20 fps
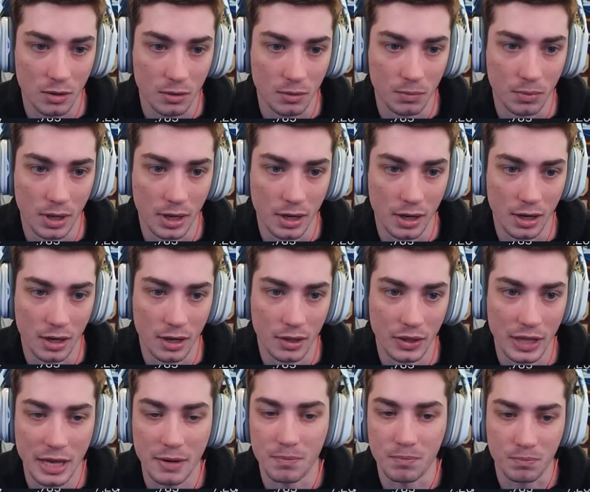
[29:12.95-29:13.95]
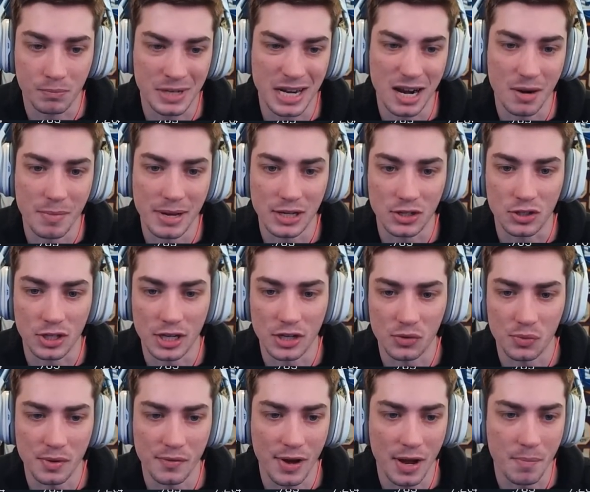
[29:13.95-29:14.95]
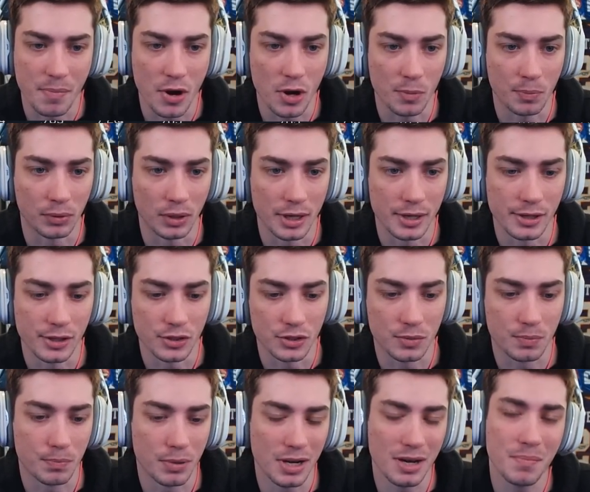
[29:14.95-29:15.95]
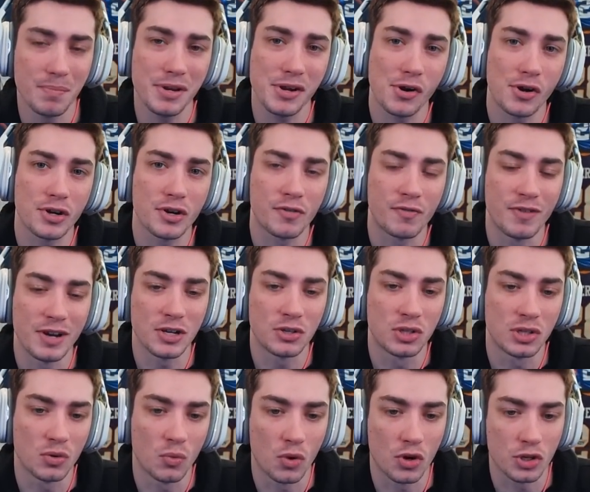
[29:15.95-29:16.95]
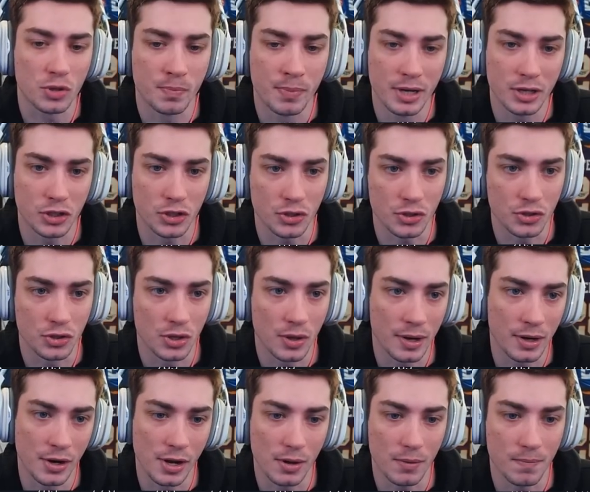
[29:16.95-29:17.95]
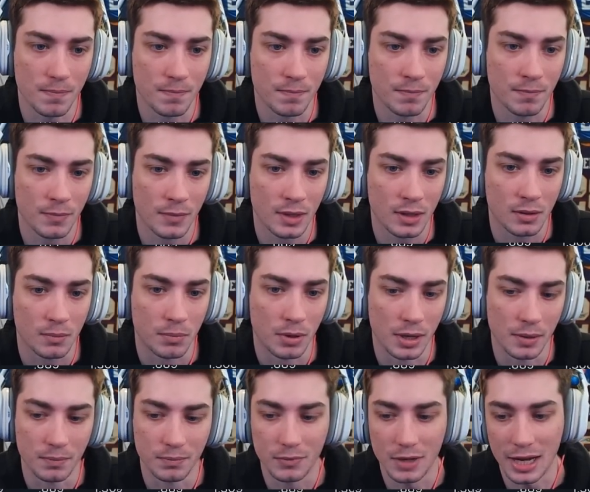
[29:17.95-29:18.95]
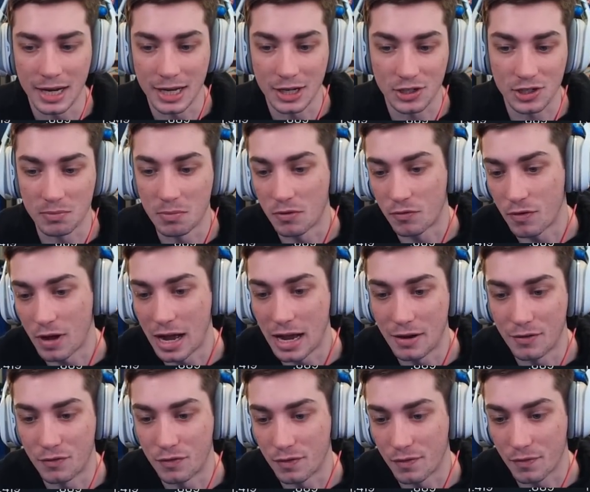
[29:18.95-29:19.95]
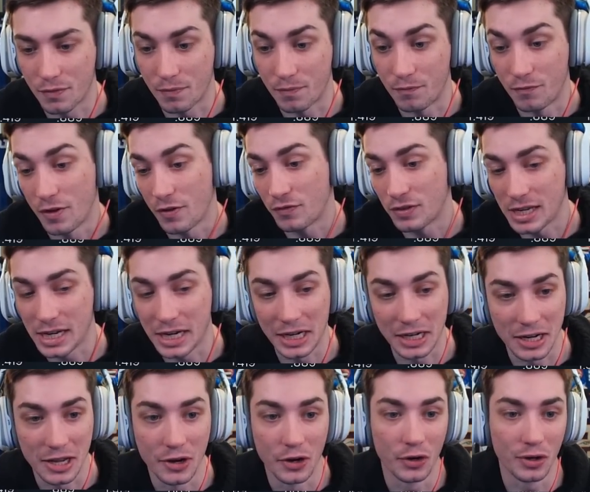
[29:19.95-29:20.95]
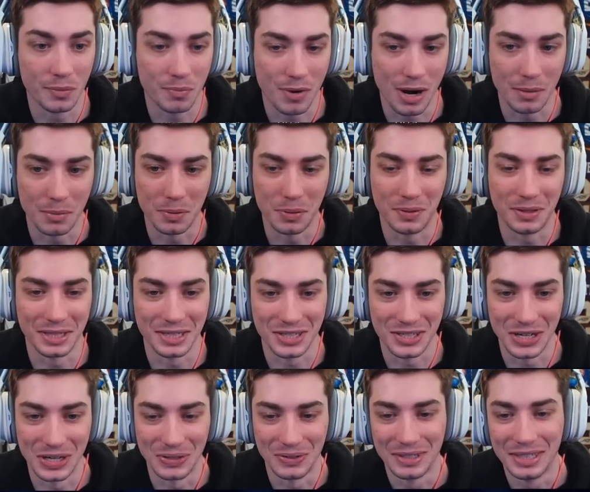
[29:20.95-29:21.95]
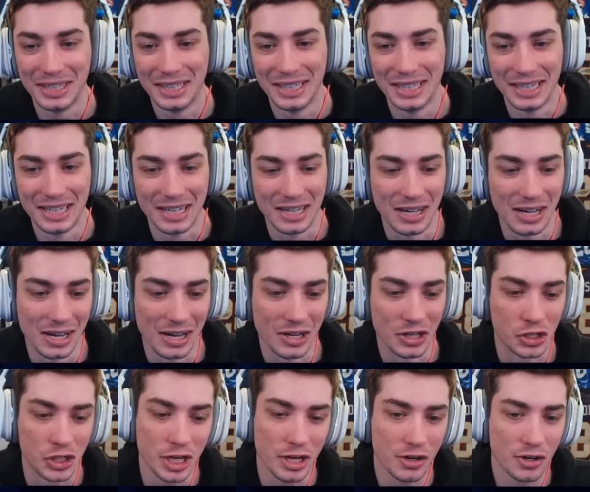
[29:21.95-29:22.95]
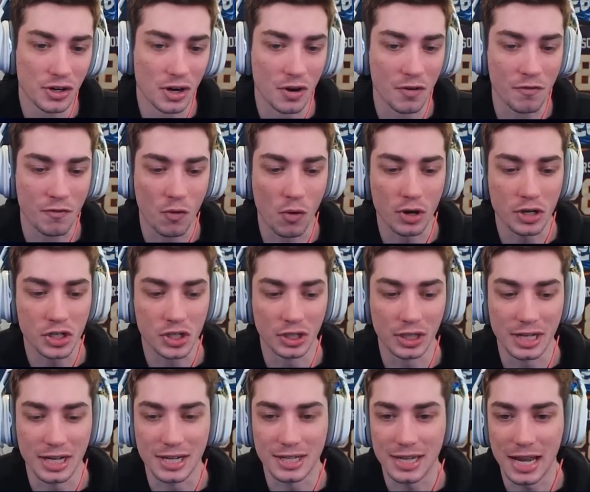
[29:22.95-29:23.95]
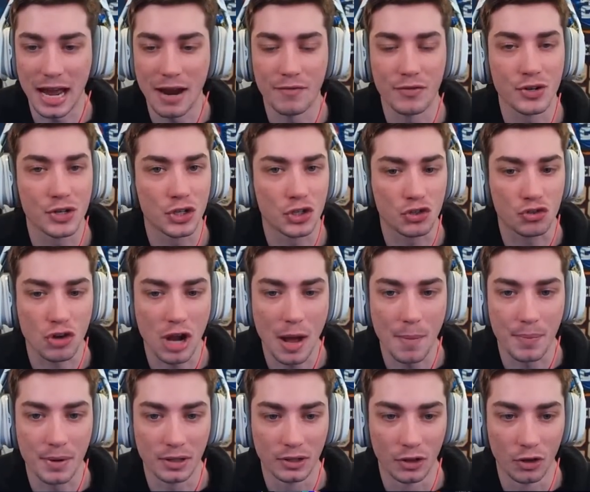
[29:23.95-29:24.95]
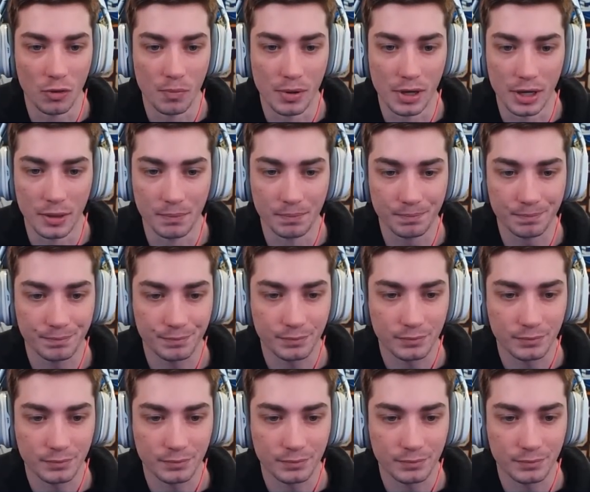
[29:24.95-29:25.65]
But that kind of makes sense. We've got better players. But in BR, you're facing worse pitchers, so I don't know. But I guess I'm a 515 hitter, probably. So Jeter, unfortunately, his average is dropping a little bit.